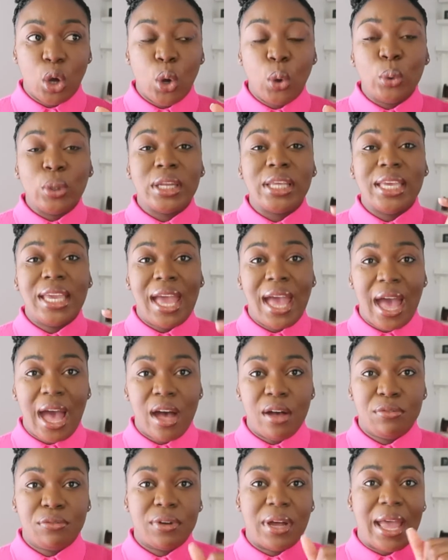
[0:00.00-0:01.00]
only
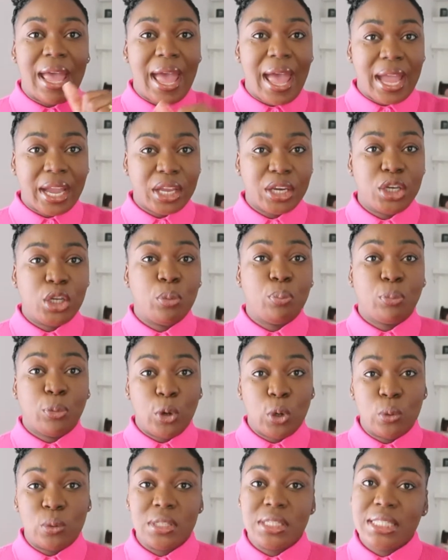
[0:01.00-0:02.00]
have acne
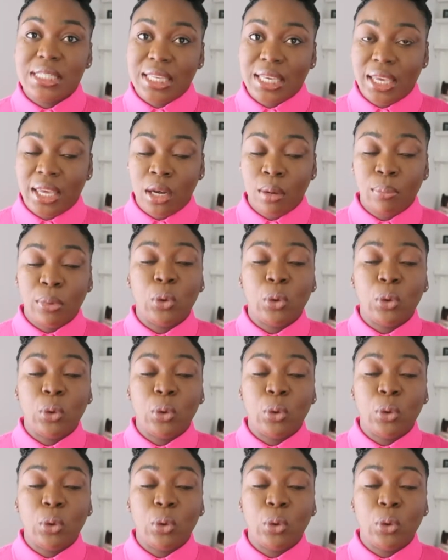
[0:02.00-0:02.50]
prone skin,